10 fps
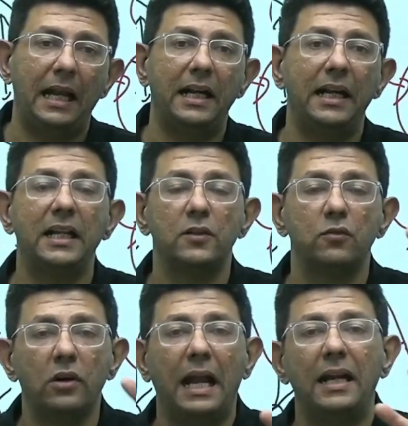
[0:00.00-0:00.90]
ADH is
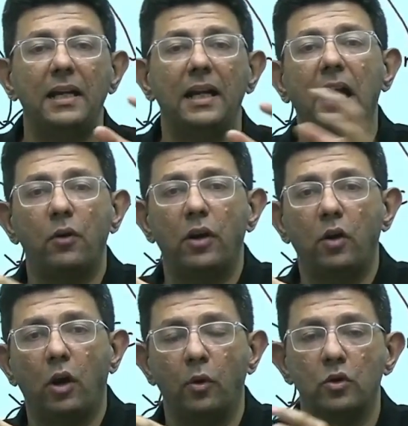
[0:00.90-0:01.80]
what?
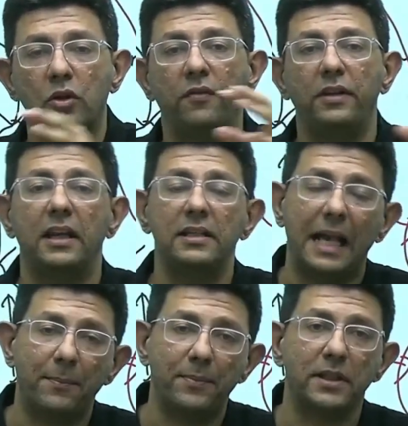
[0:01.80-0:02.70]
Antidiuretic hormone. So if there is
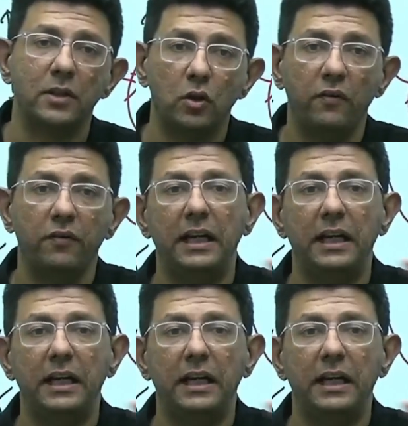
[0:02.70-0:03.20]
absence of